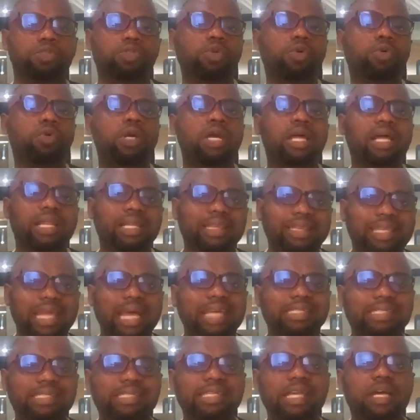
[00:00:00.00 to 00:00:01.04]
So
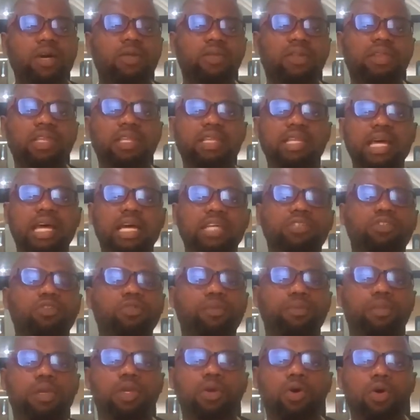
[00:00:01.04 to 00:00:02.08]
that's the second thing that has
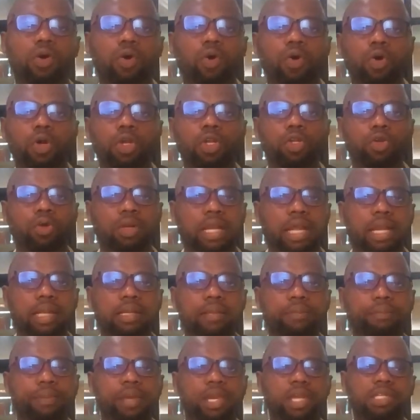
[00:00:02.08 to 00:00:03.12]
to be on your
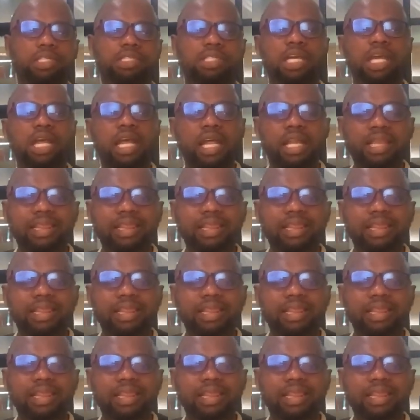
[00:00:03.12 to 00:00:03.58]
landing page.